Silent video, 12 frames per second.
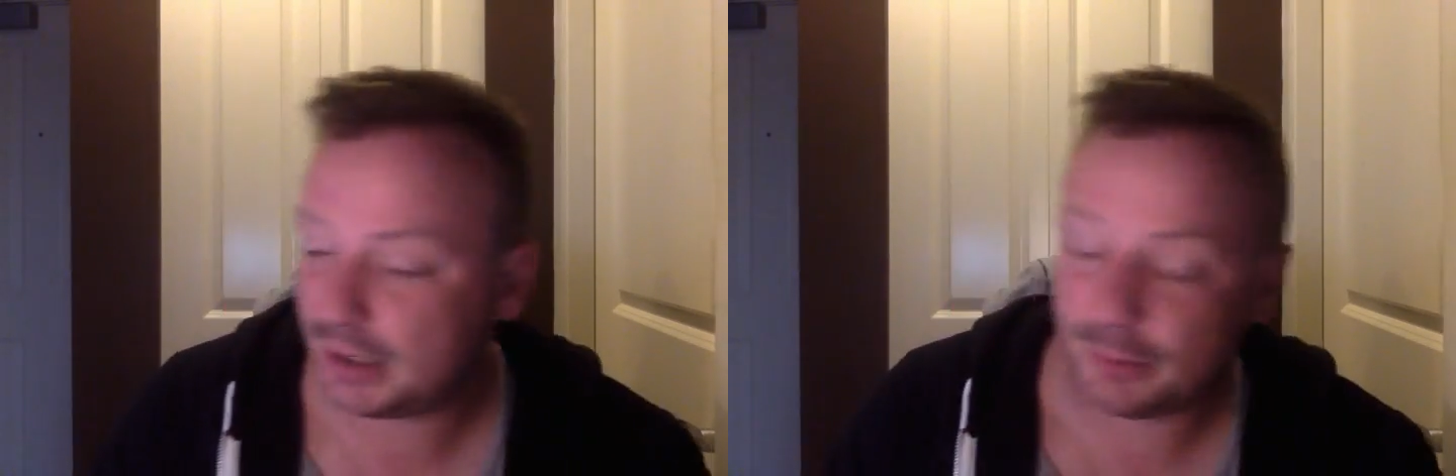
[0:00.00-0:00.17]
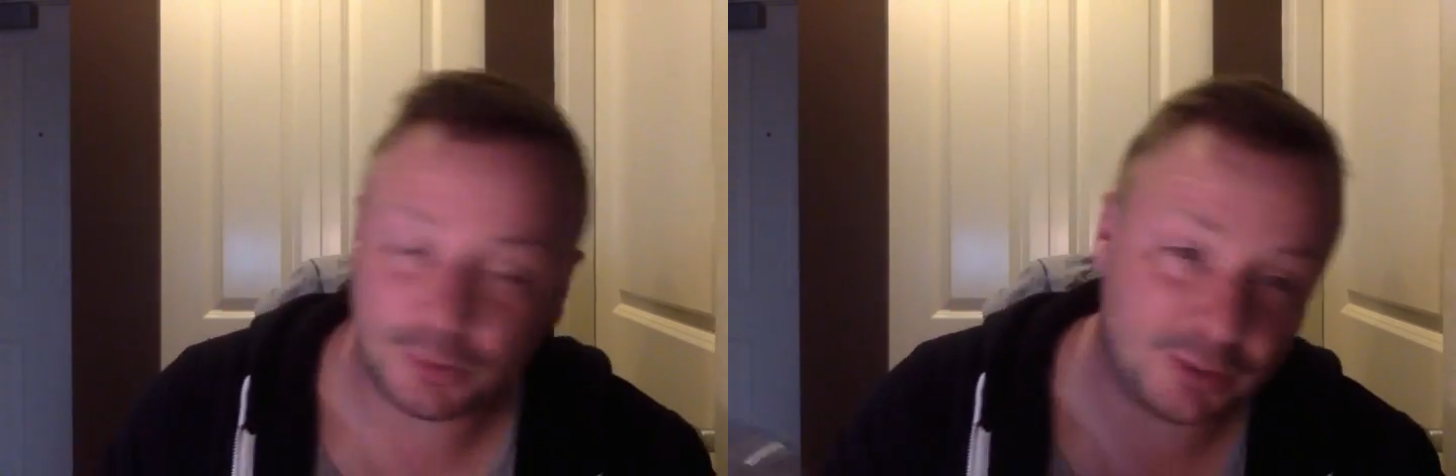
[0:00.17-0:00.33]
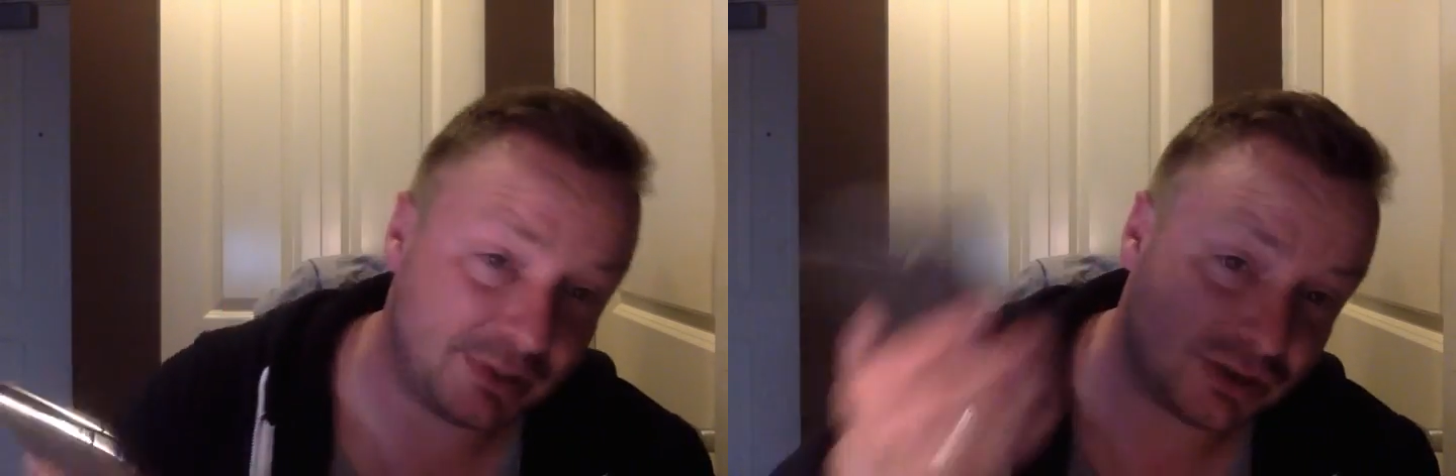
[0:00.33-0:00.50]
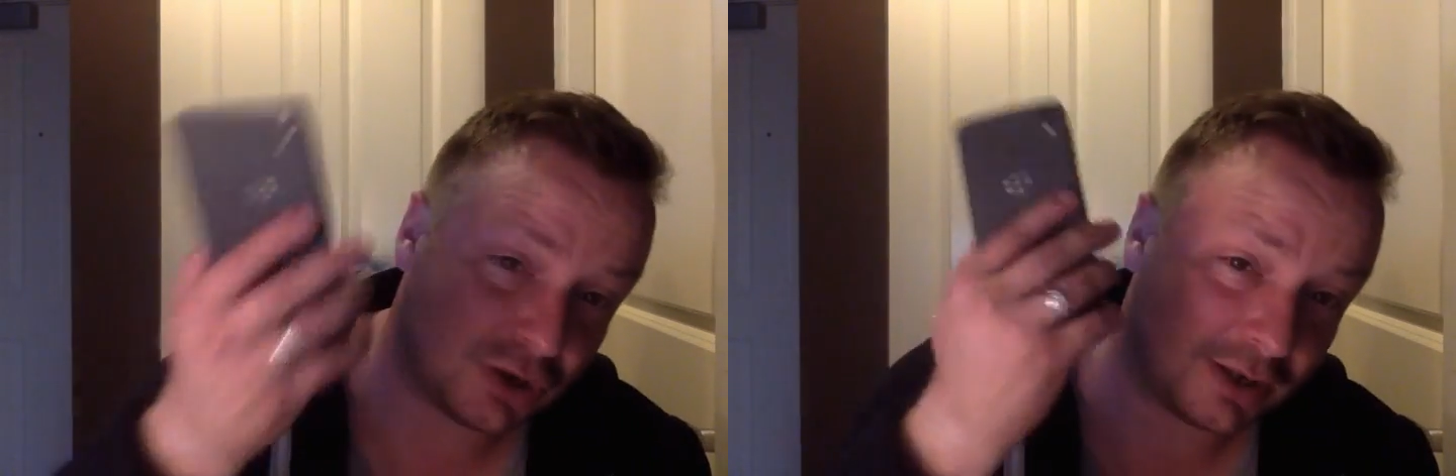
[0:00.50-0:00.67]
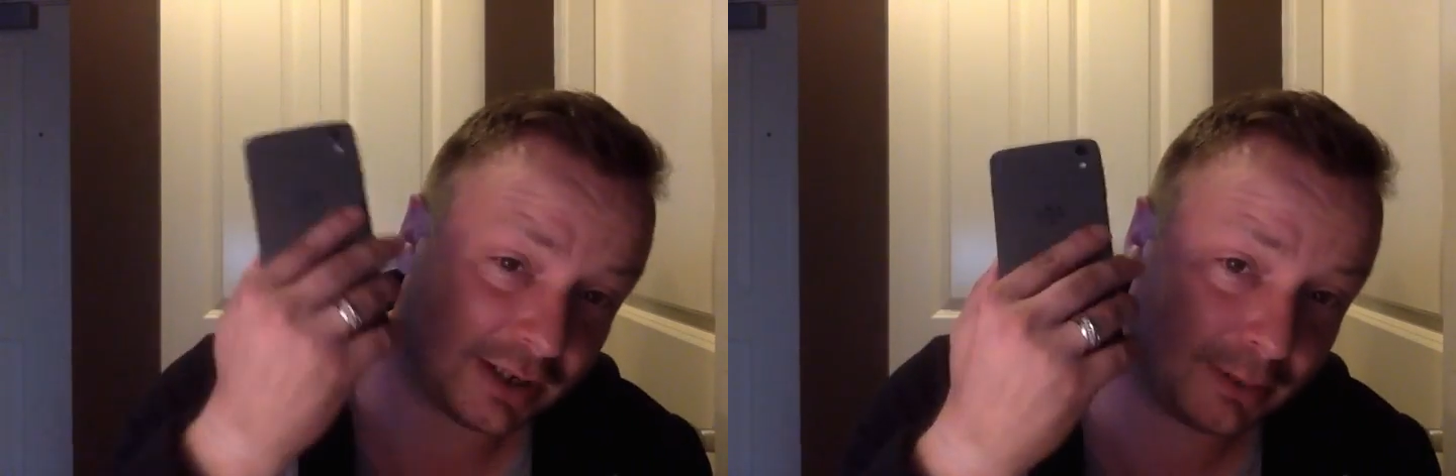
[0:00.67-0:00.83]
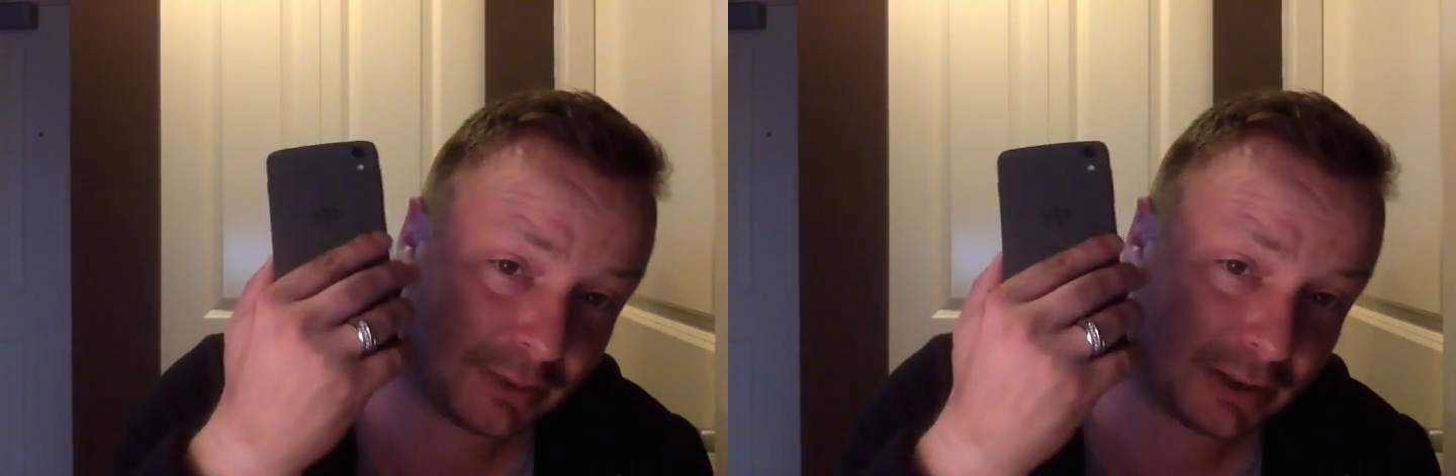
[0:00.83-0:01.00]
and I'm going to be
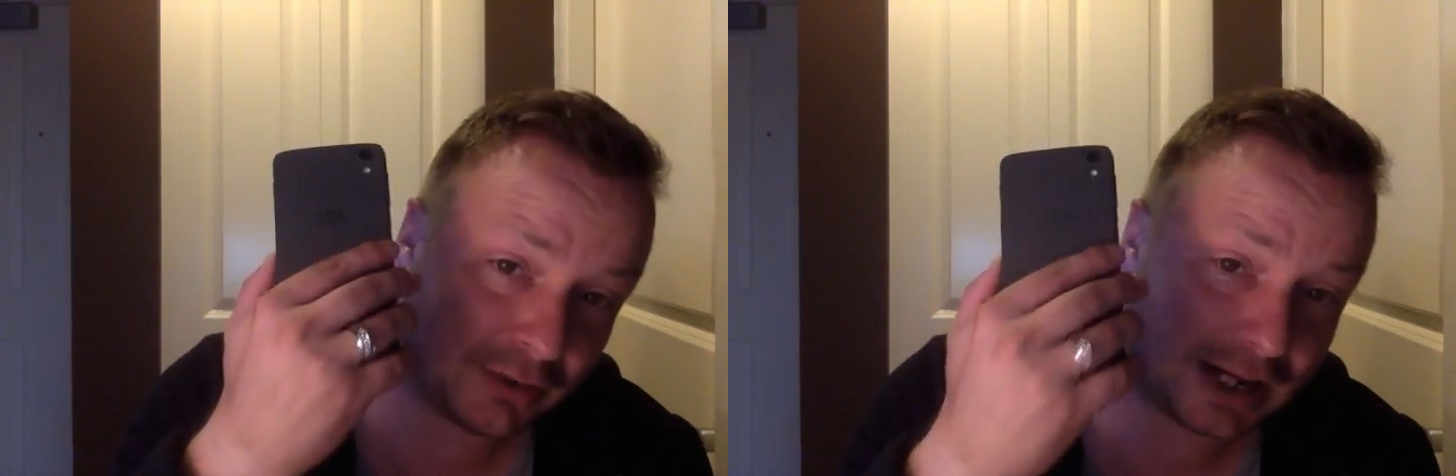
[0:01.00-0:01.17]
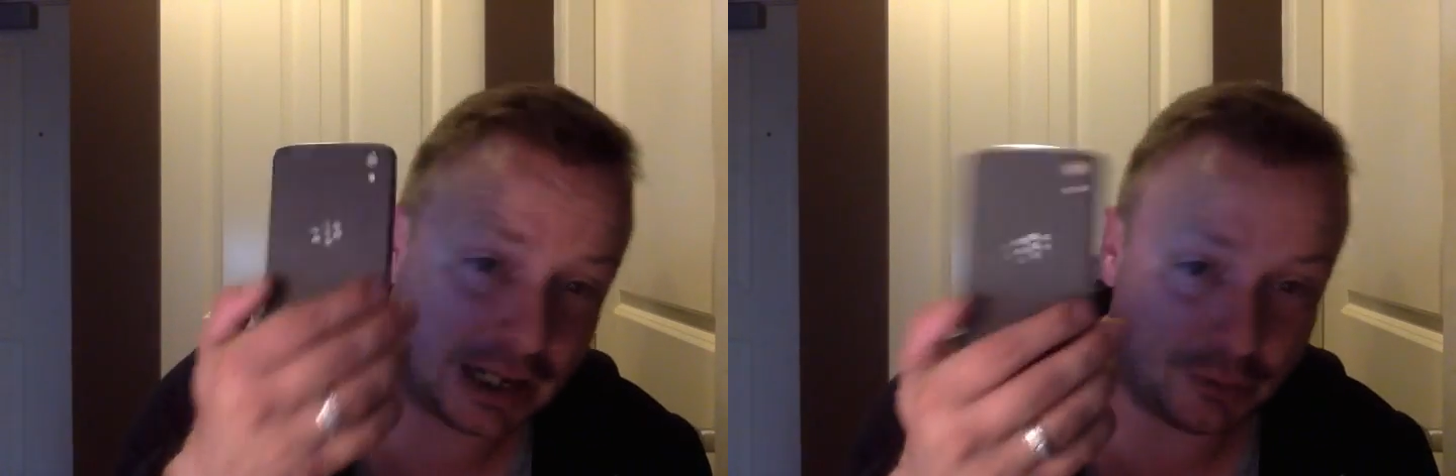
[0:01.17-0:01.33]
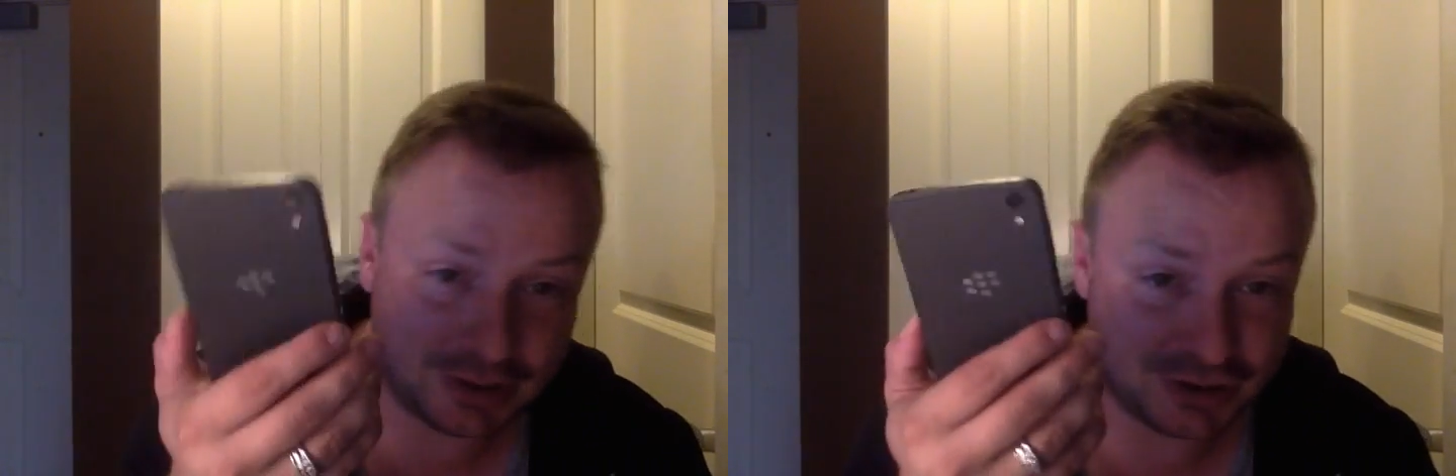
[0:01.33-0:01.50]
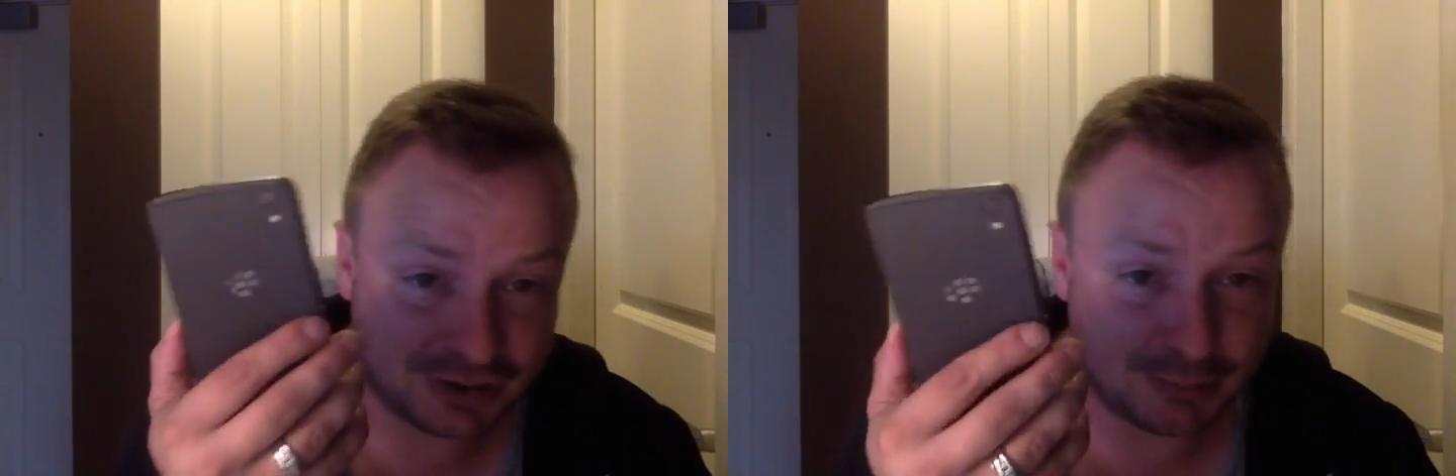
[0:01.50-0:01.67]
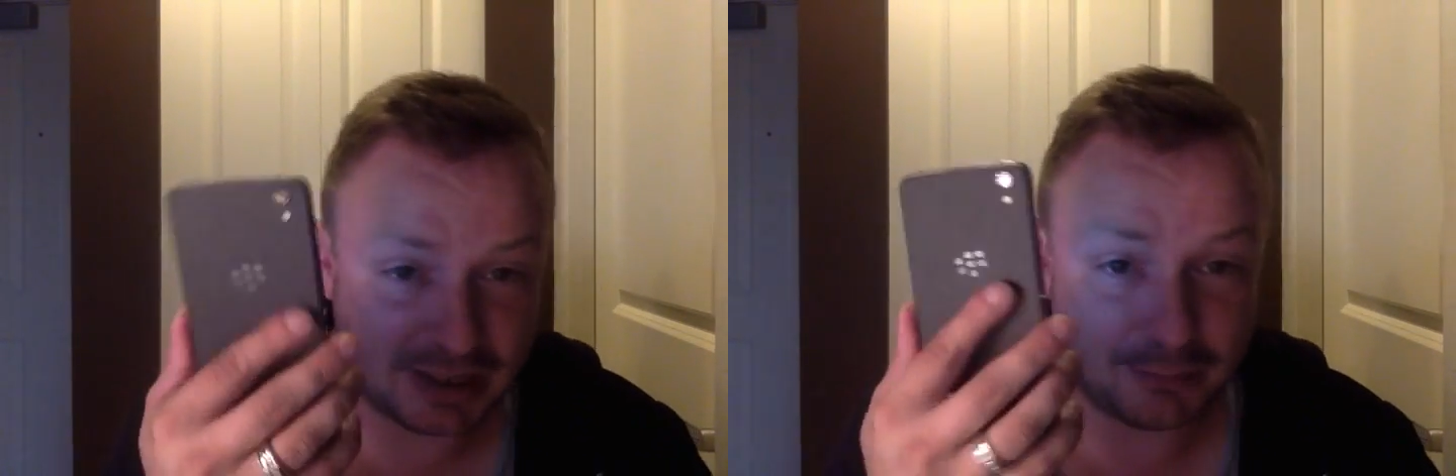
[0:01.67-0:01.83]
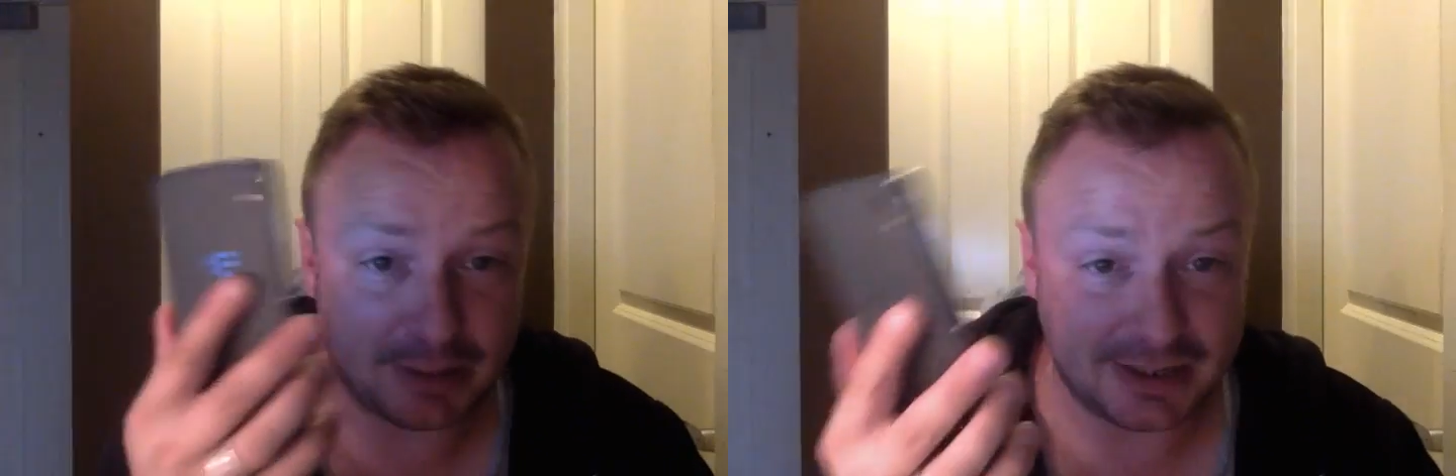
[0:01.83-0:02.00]
talking about how I just
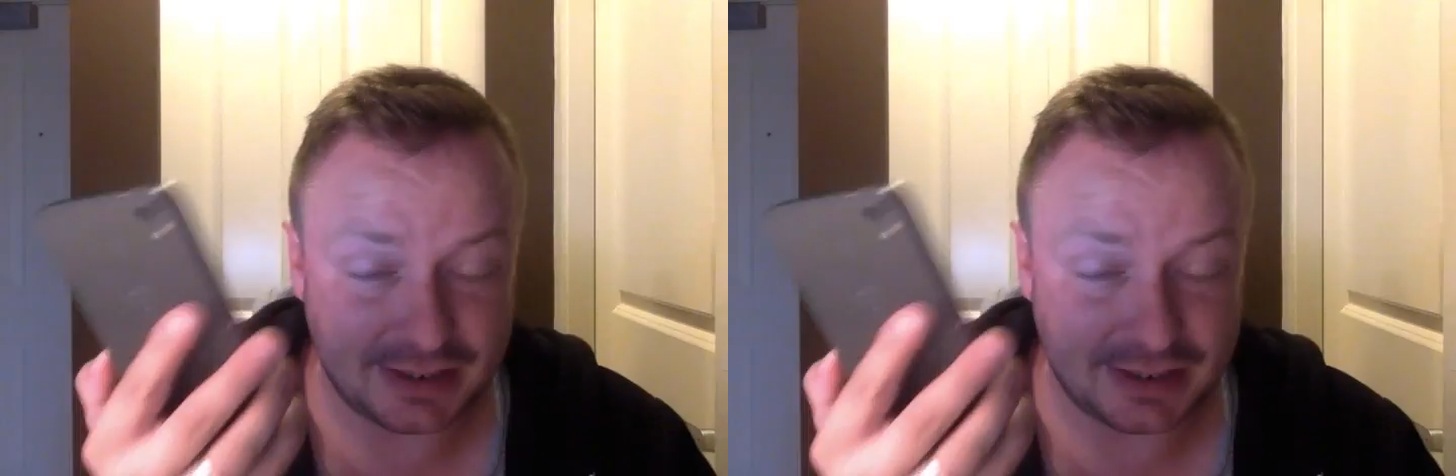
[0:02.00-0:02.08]
made my